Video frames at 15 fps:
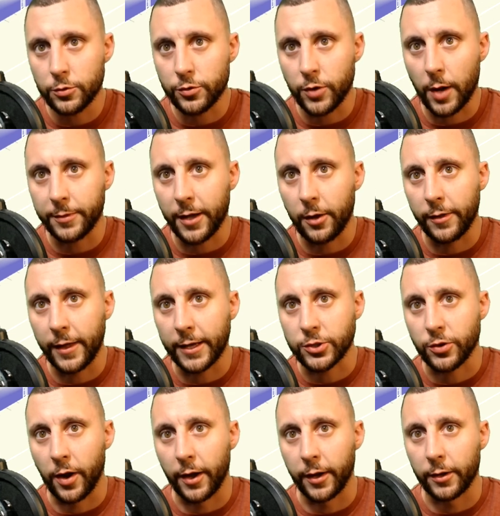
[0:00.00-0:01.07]
drop down that
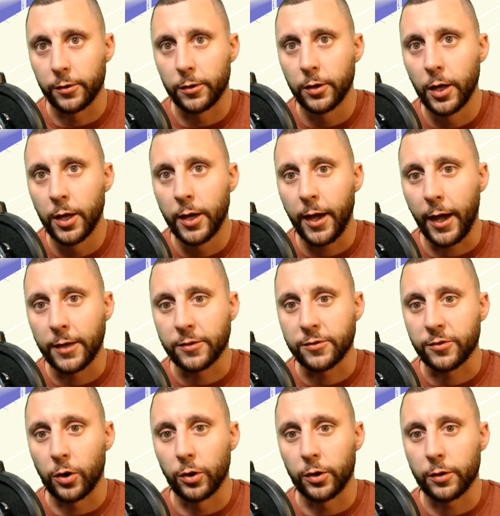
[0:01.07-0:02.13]
triangle, and
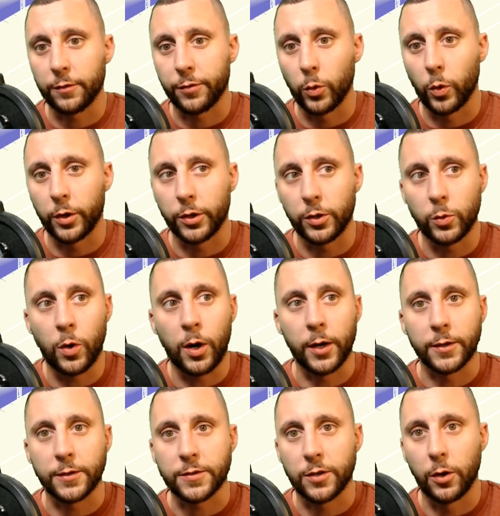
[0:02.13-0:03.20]
start looking for what you
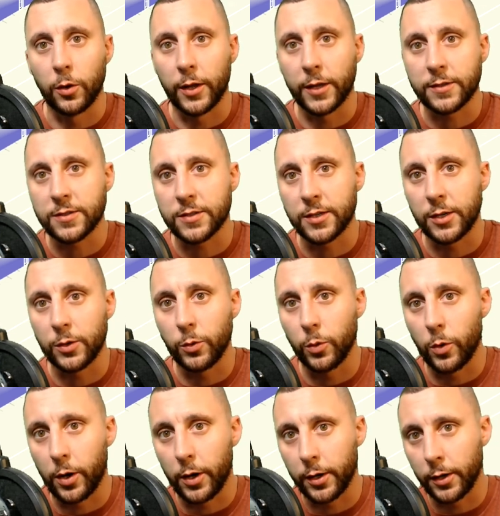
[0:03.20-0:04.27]
want. So, let's see,
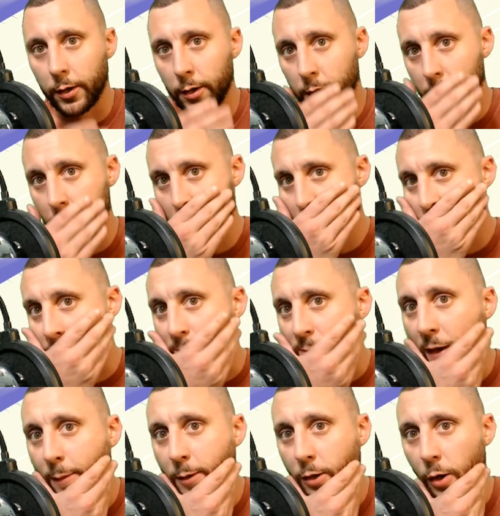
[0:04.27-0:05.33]
we want to
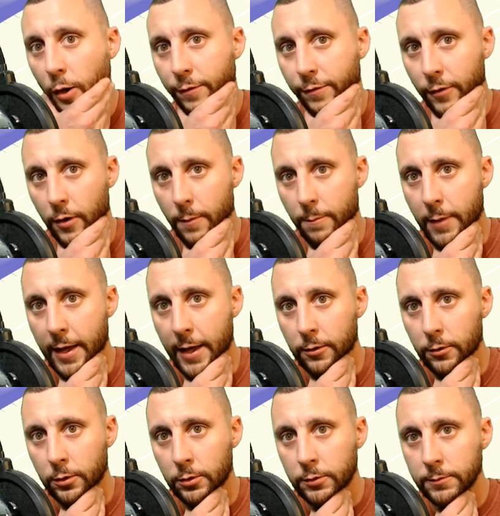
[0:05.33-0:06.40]
Maybe go for a
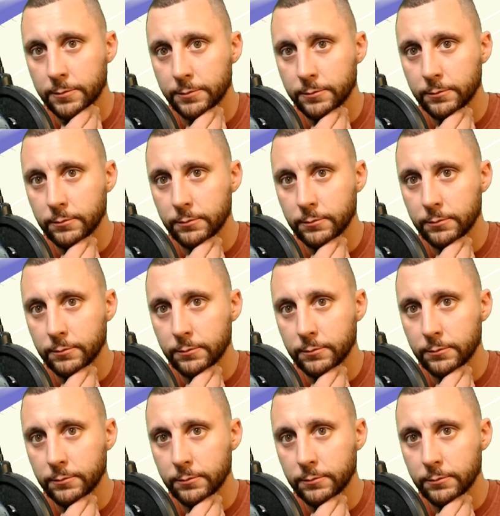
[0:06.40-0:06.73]
metal,